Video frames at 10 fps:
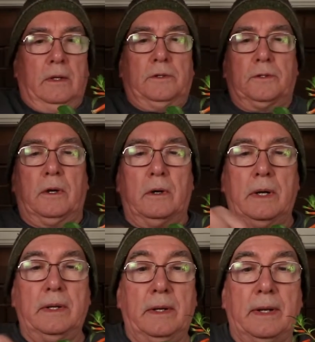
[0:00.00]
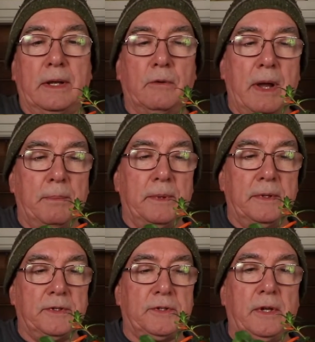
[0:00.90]
So, and I grabbed
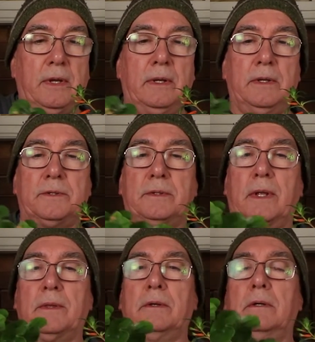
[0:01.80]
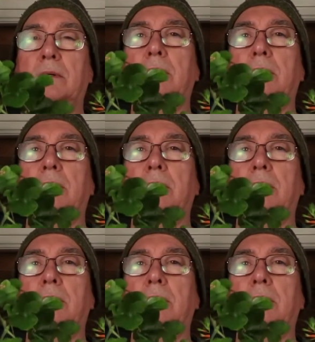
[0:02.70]
this as another